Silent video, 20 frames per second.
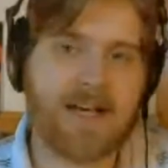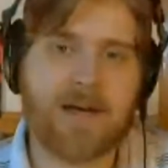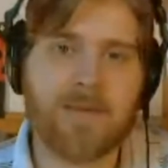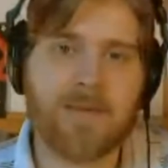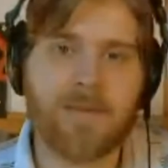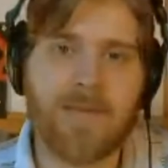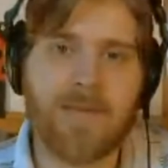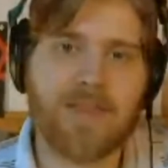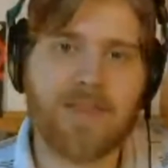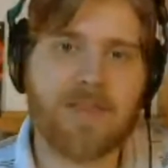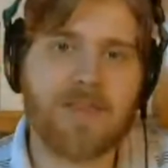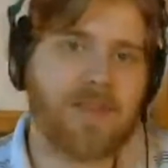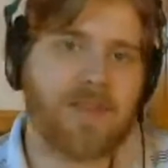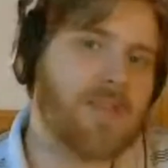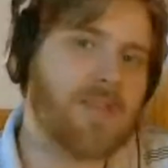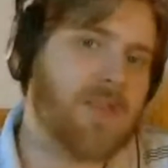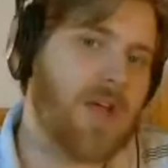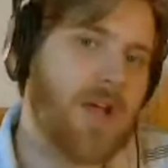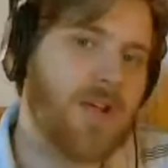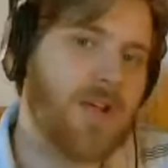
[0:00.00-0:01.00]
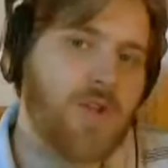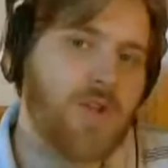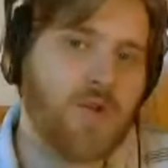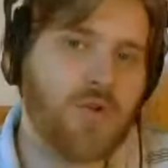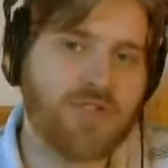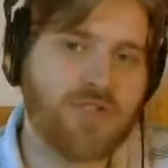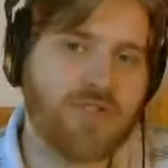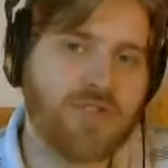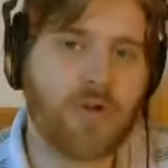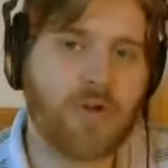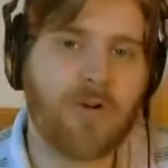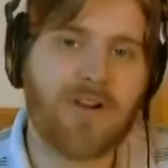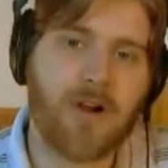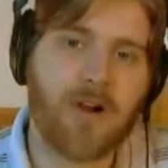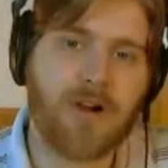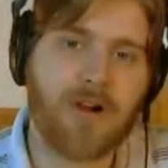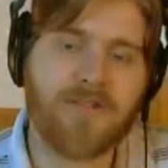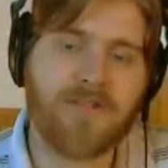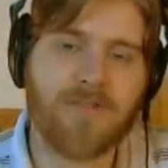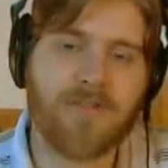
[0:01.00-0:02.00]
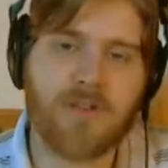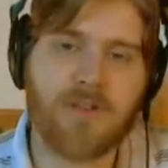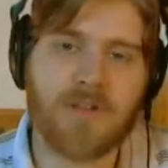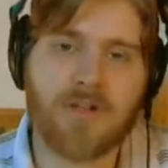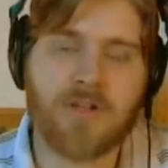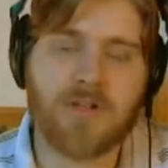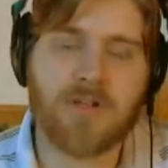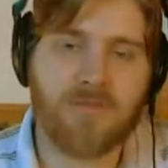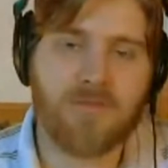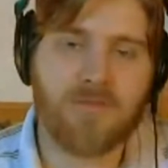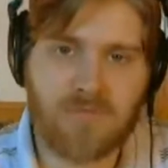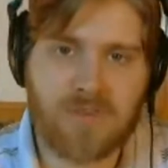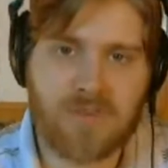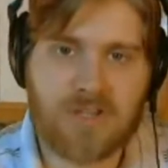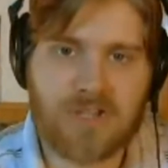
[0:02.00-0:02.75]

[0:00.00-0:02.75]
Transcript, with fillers: um, in a new story arc for the,